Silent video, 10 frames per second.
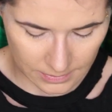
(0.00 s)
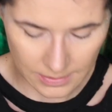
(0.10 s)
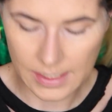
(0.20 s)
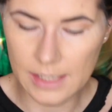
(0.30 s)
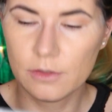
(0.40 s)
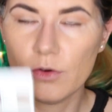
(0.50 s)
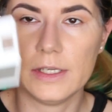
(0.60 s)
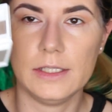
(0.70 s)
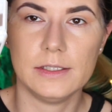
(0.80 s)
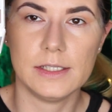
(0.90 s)
Then I'll go
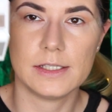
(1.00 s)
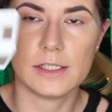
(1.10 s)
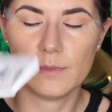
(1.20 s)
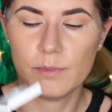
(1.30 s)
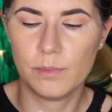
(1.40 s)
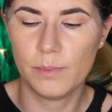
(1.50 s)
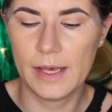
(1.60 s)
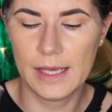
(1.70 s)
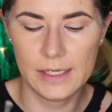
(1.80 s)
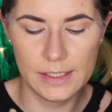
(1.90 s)
in this
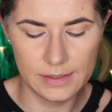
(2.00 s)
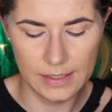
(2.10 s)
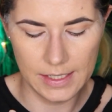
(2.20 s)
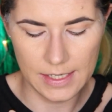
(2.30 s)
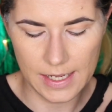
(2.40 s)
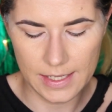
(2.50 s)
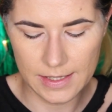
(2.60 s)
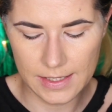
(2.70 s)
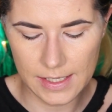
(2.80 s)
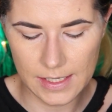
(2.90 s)
palette and I
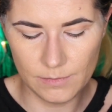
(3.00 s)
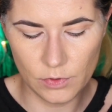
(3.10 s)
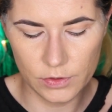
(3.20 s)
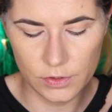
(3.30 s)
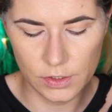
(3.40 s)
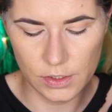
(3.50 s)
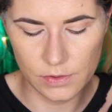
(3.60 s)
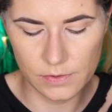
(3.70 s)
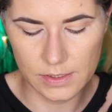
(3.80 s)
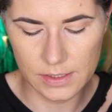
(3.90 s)
think I'm going to
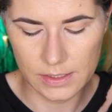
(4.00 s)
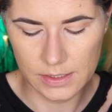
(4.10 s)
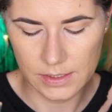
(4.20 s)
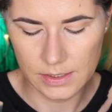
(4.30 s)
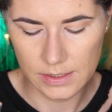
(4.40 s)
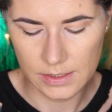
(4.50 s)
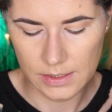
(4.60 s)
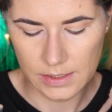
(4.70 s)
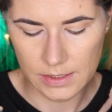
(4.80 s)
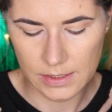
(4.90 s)
use
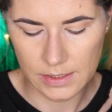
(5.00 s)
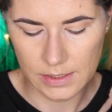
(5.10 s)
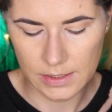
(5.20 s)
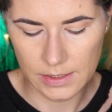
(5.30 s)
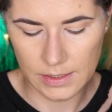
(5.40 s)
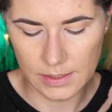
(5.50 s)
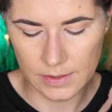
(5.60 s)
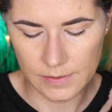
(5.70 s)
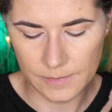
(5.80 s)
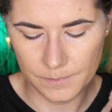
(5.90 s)

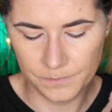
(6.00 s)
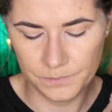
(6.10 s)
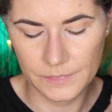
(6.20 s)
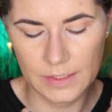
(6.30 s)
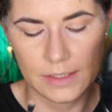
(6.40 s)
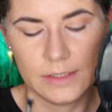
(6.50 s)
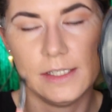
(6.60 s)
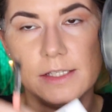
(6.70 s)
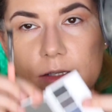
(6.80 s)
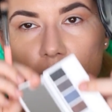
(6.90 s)
um,
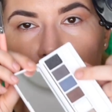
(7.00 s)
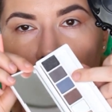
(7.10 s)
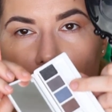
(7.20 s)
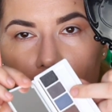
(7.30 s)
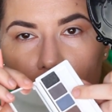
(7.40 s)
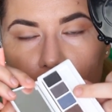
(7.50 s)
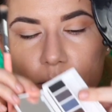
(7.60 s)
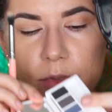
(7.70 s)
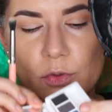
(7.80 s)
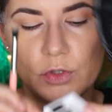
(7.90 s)
this
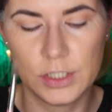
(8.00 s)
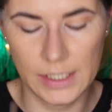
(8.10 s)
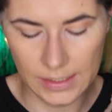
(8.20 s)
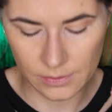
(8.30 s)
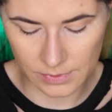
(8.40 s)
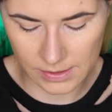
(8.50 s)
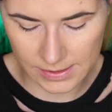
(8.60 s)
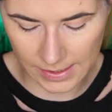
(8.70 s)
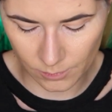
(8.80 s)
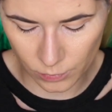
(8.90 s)
blue shade with the
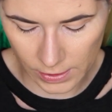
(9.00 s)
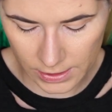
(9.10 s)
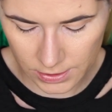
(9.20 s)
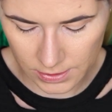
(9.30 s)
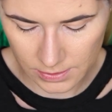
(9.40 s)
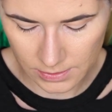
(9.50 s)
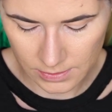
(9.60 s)
same brush.